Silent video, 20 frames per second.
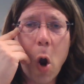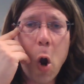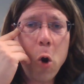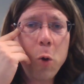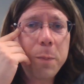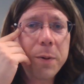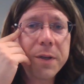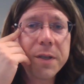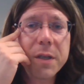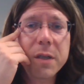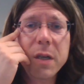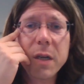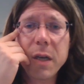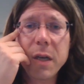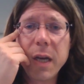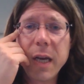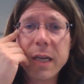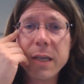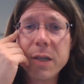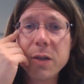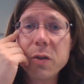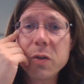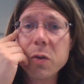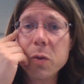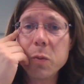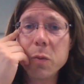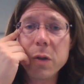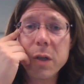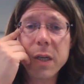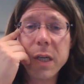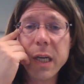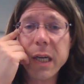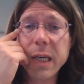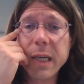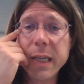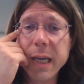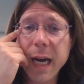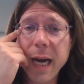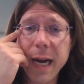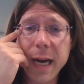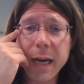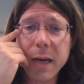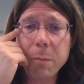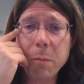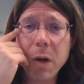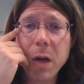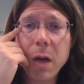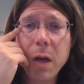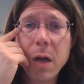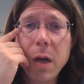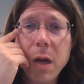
open to any student at any time.